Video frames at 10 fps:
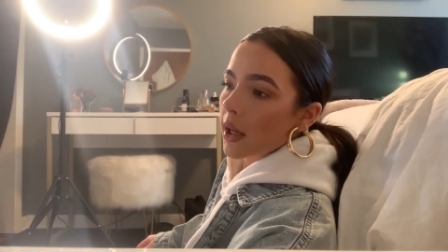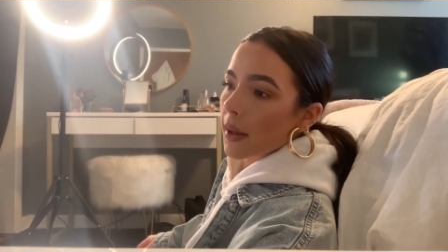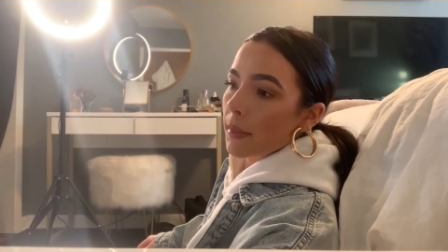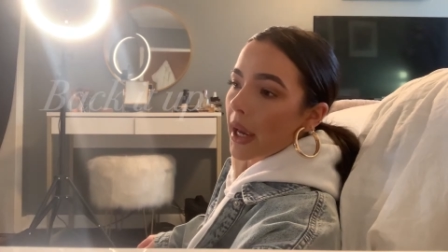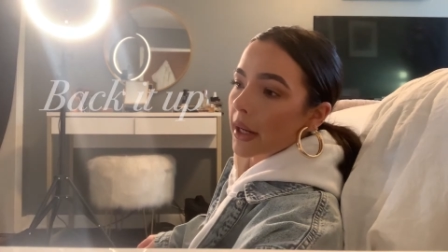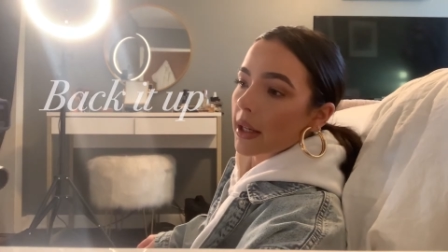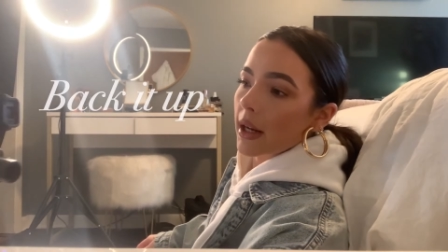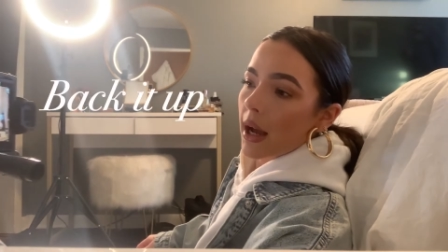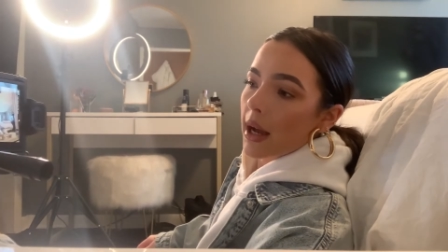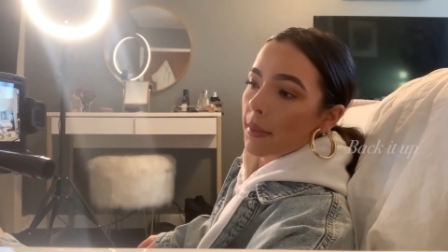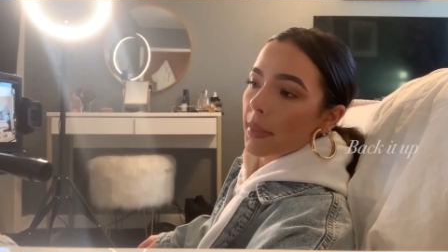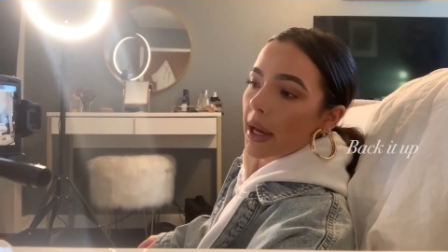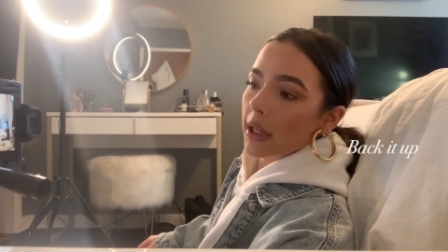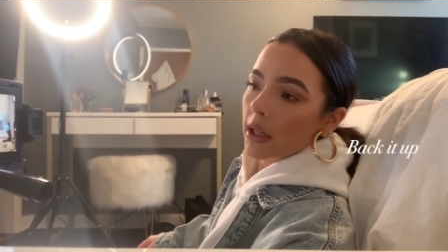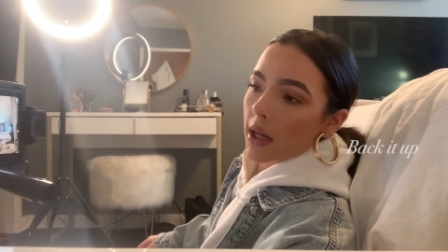Back it up,
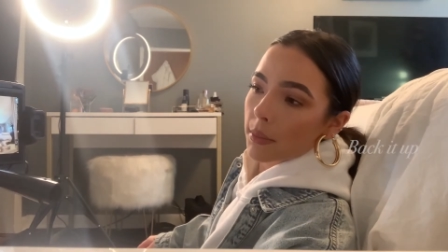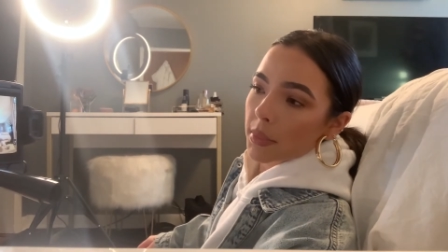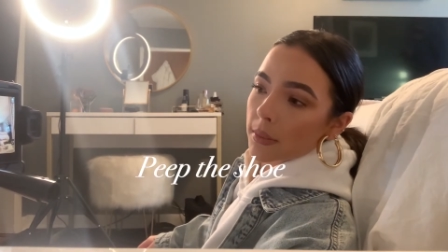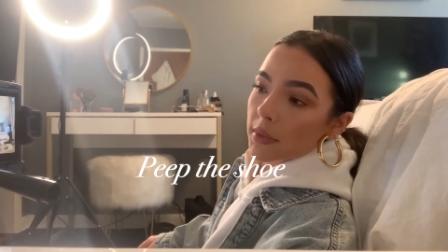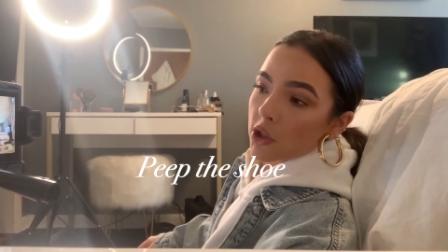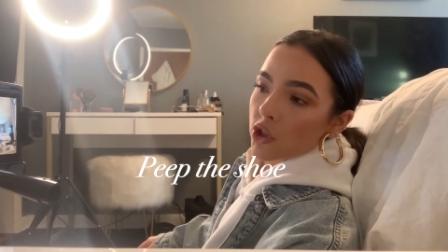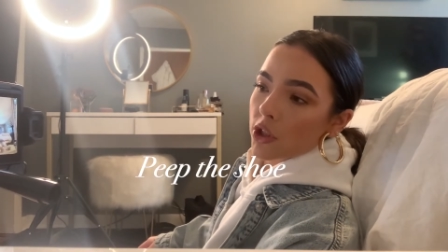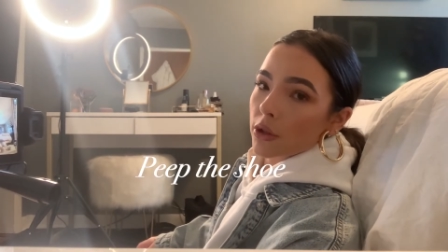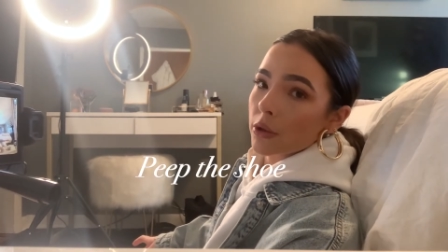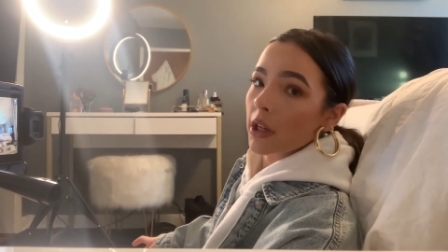back it up, keep the shoe.